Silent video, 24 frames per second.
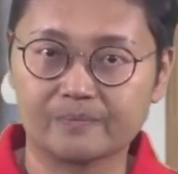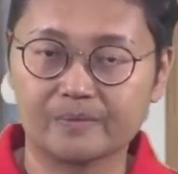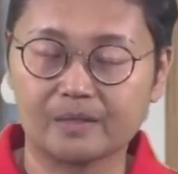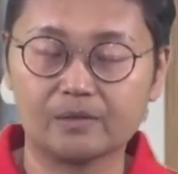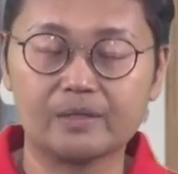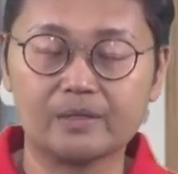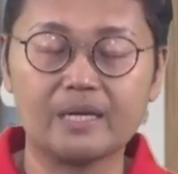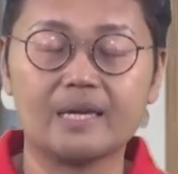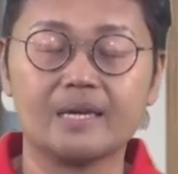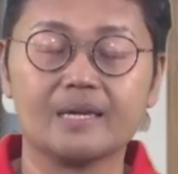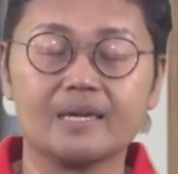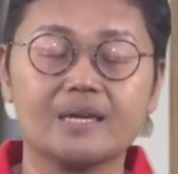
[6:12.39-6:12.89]

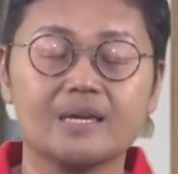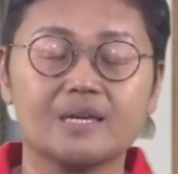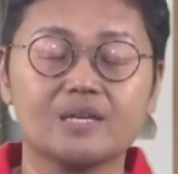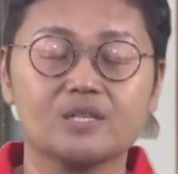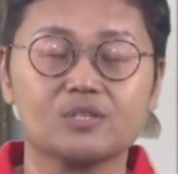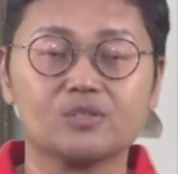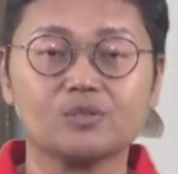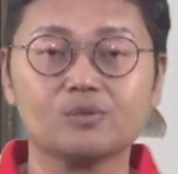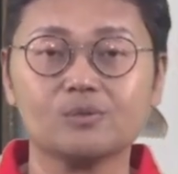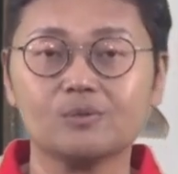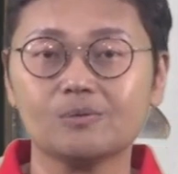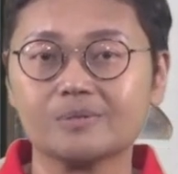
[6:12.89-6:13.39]
Okay,
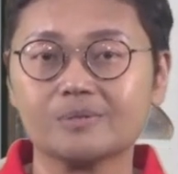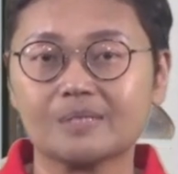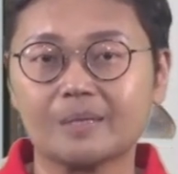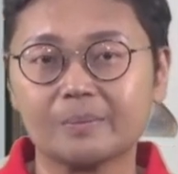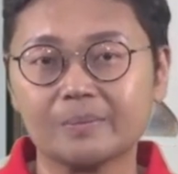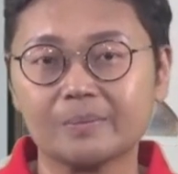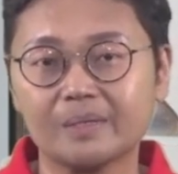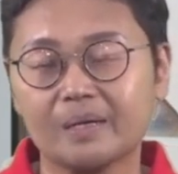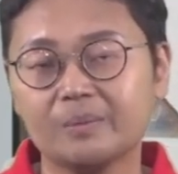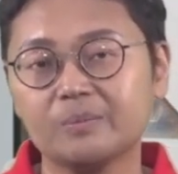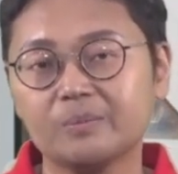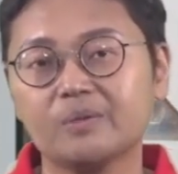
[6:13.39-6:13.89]
so
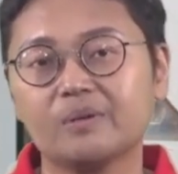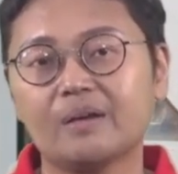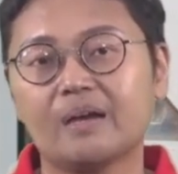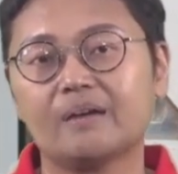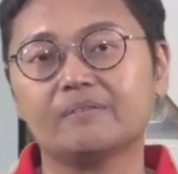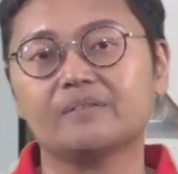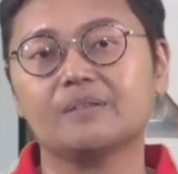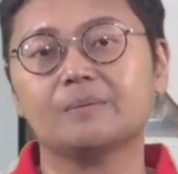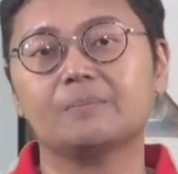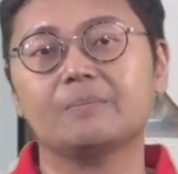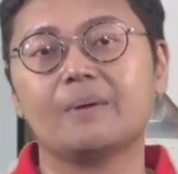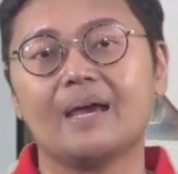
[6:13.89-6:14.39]
sometimes you
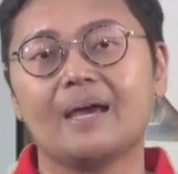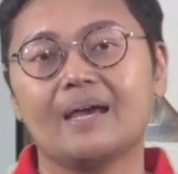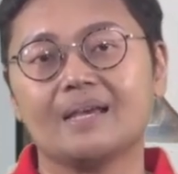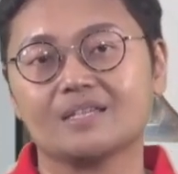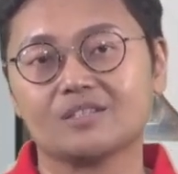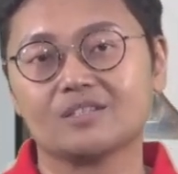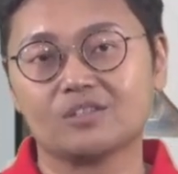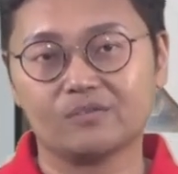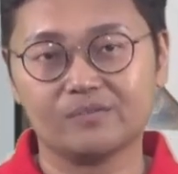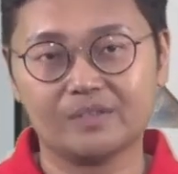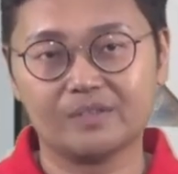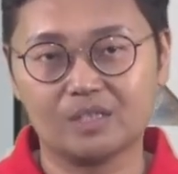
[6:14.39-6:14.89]
have the
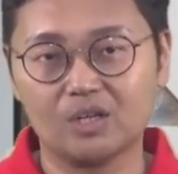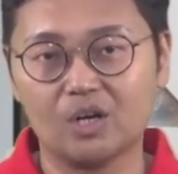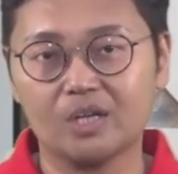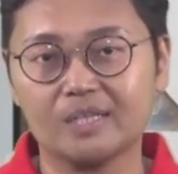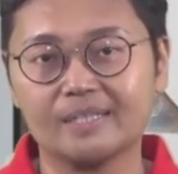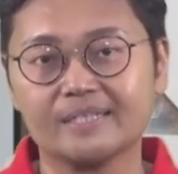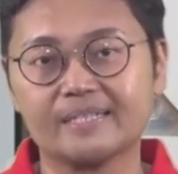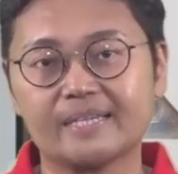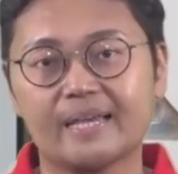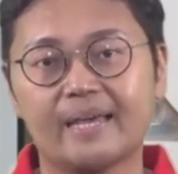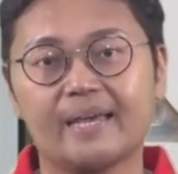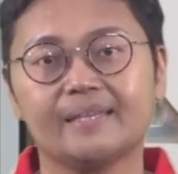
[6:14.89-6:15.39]
best of the
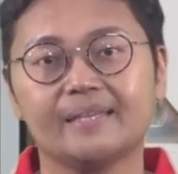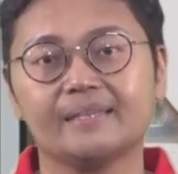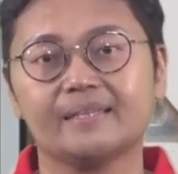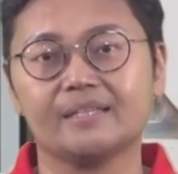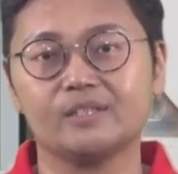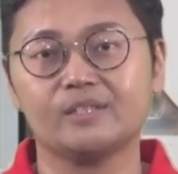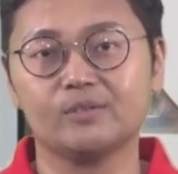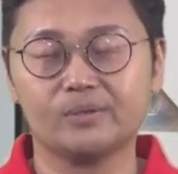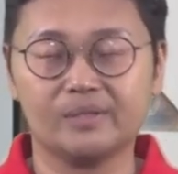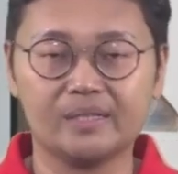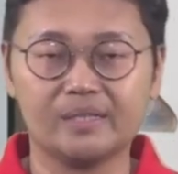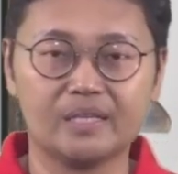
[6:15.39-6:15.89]
content that
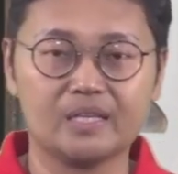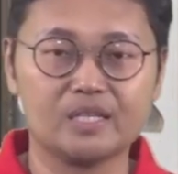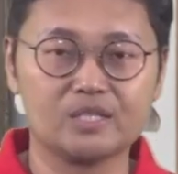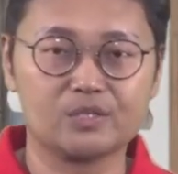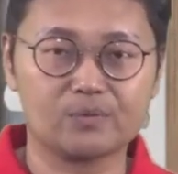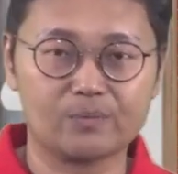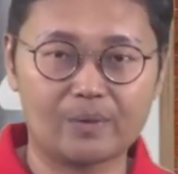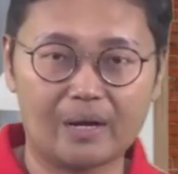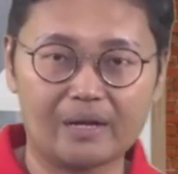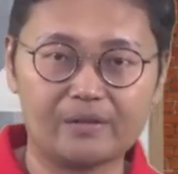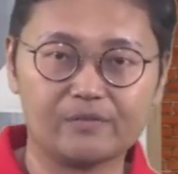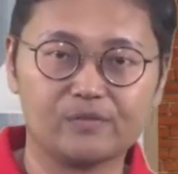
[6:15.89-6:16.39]
you think is
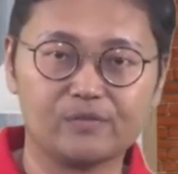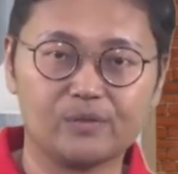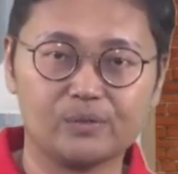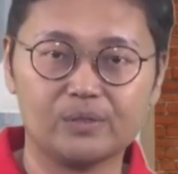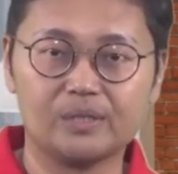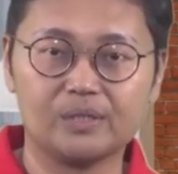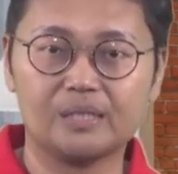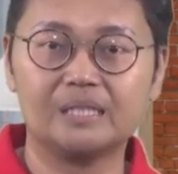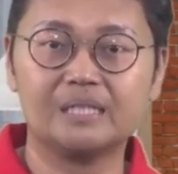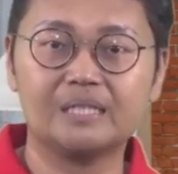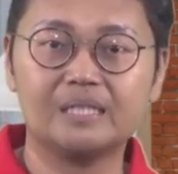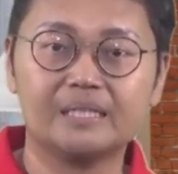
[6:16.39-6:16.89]
right for
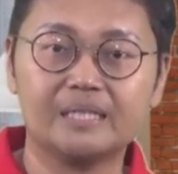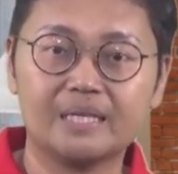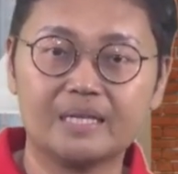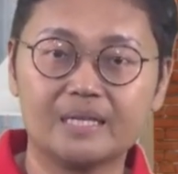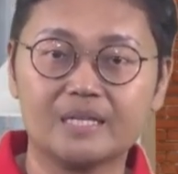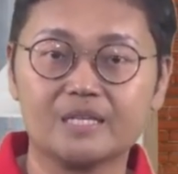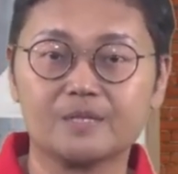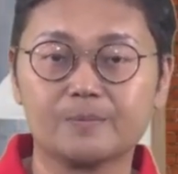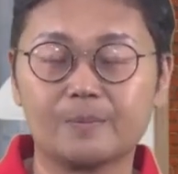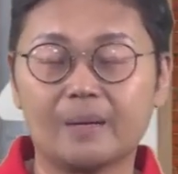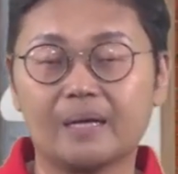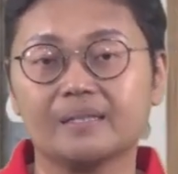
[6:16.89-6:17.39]
your
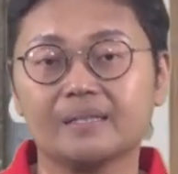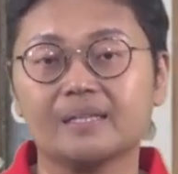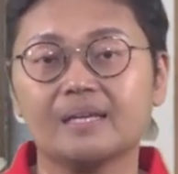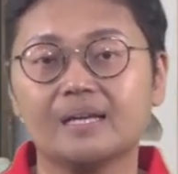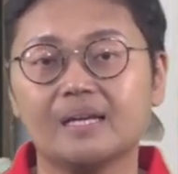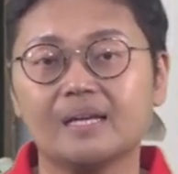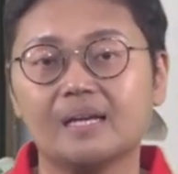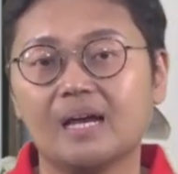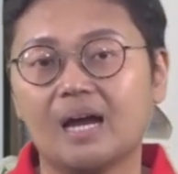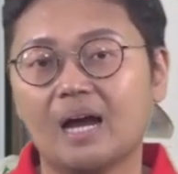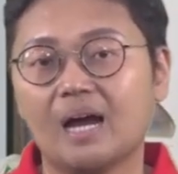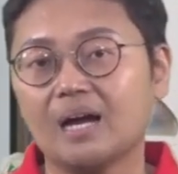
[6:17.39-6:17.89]
learners, but
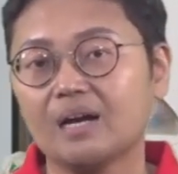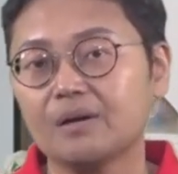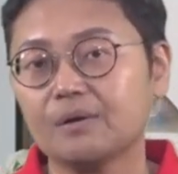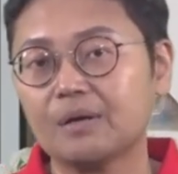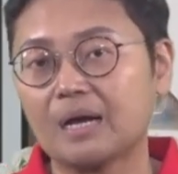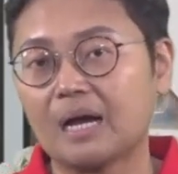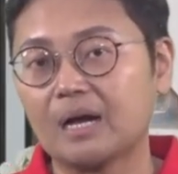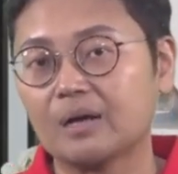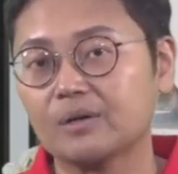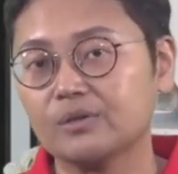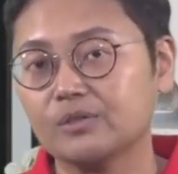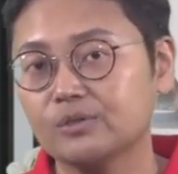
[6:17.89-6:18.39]
how
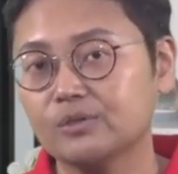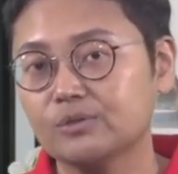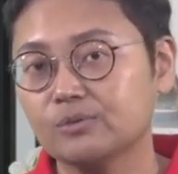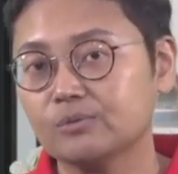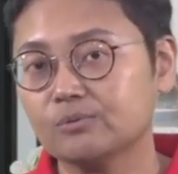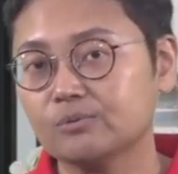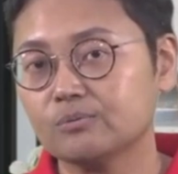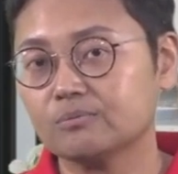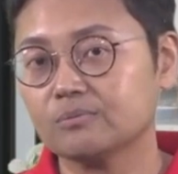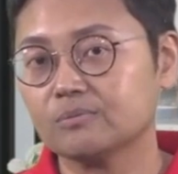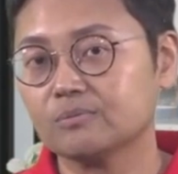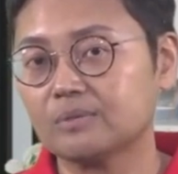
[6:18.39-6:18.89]
are
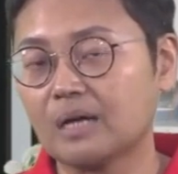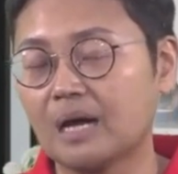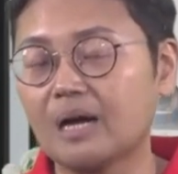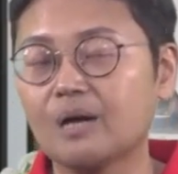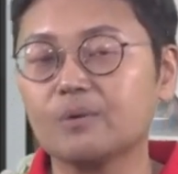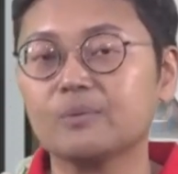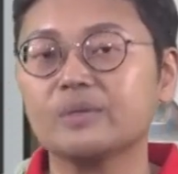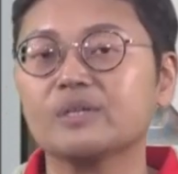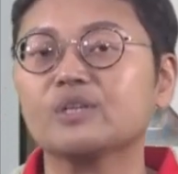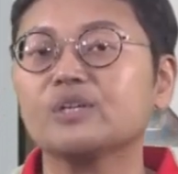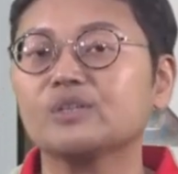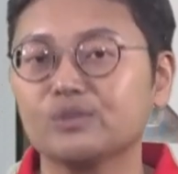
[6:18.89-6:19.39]

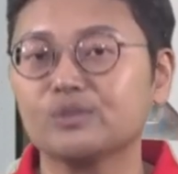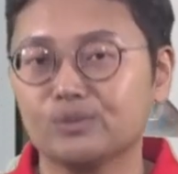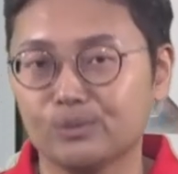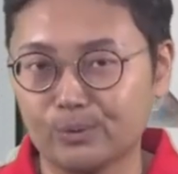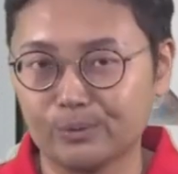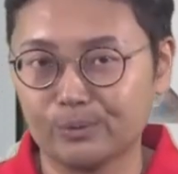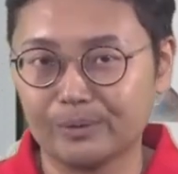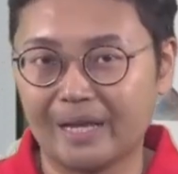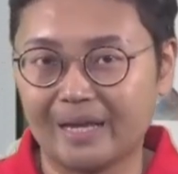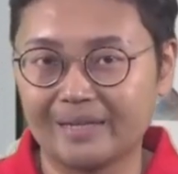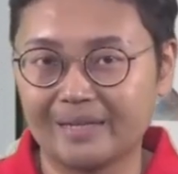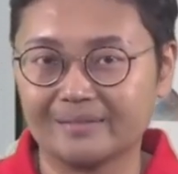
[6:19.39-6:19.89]
we going to
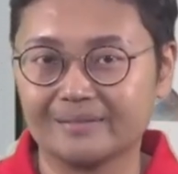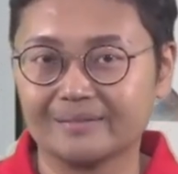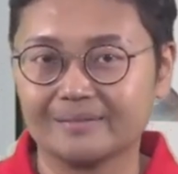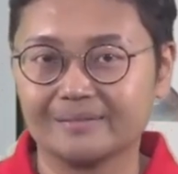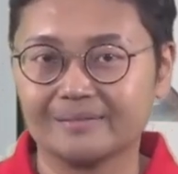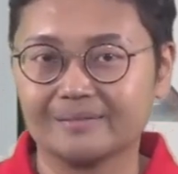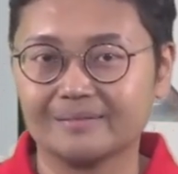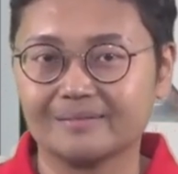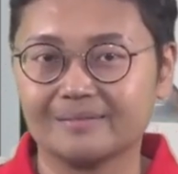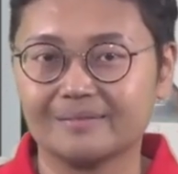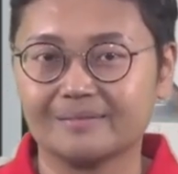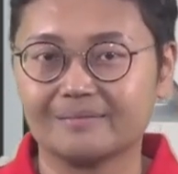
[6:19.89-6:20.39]
know that,
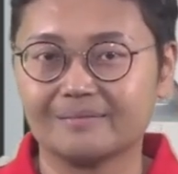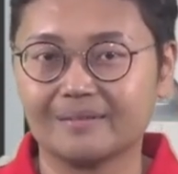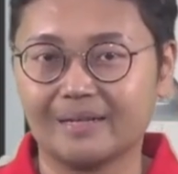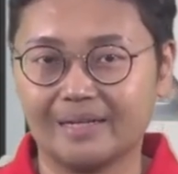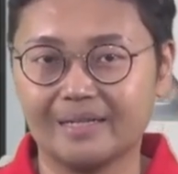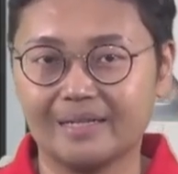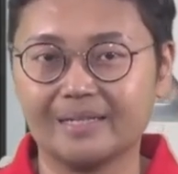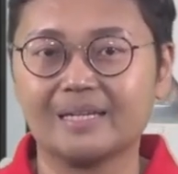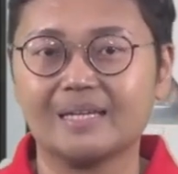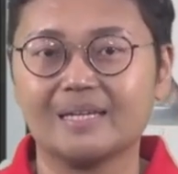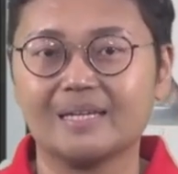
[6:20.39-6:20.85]
right?